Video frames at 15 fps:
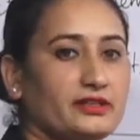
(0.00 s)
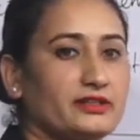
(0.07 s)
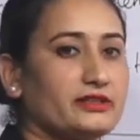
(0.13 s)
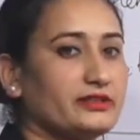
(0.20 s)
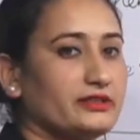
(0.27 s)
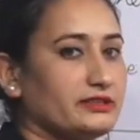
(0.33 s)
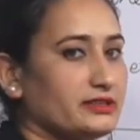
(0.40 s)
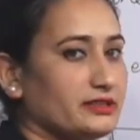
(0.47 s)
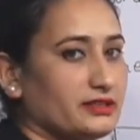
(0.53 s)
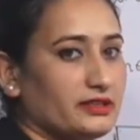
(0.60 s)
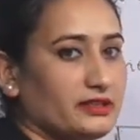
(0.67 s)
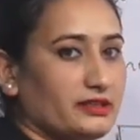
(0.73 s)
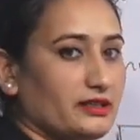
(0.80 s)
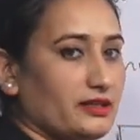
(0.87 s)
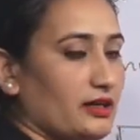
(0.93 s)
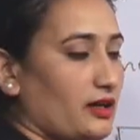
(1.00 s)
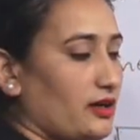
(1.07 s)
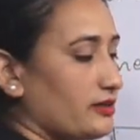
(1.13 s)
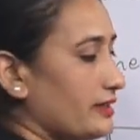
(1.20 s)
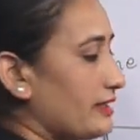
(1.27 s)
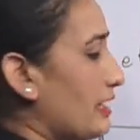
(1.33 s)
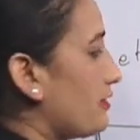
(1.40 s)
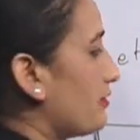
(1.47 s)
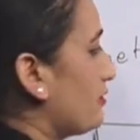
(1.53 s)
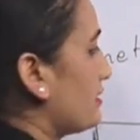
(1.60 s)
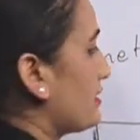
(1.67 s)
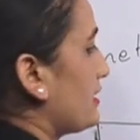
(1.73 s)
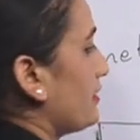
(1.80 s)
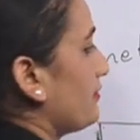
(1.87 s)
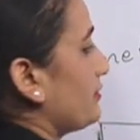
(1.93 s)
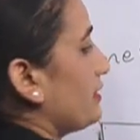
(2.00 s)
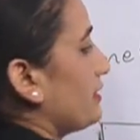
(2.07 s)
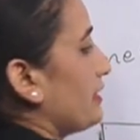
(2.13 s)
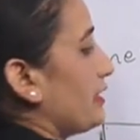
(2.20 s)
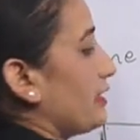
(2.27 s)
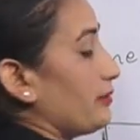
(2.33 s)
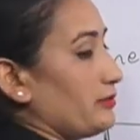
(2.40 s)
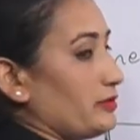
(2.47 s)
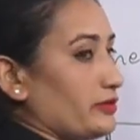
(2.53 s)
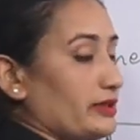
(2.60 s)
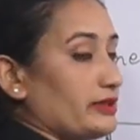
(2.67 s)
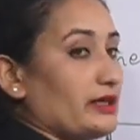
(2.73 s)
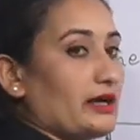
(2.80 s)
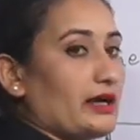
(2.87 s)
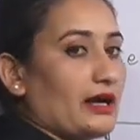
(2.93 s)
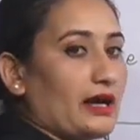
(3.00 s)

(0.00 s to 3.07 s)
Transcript: good. Okay, now give the name with,